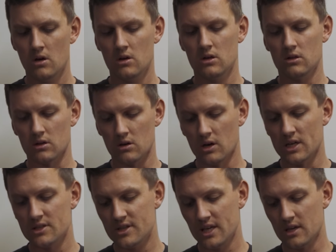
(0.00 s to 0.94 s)
and the
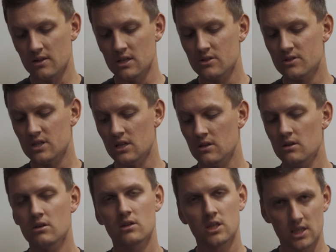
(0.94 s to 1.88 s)
guys down there said,
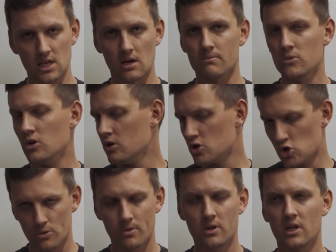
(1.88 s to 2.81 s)
yeah, you can
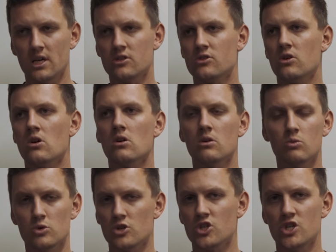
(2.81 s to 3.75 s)
drop it in our stock and
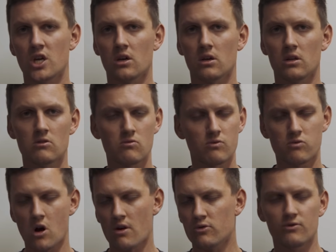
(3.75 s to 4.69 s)
we'll just check it. And the
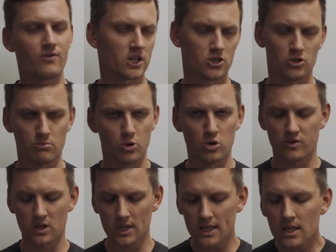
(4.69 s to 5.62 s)
rifle functioned
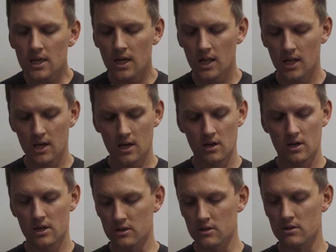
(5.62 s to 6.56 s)
perfectly
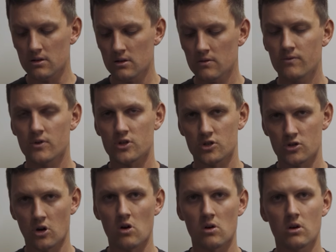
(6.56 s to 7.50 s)
in the
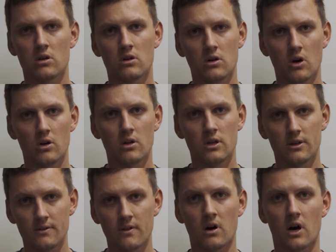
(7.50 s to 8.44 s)
stock,
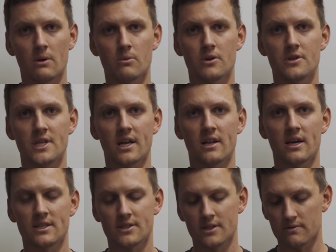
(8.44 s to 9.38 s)
in the hybrid down at
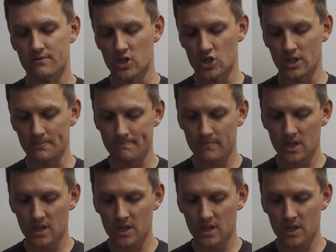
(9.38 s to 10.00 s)
hunting and fishing.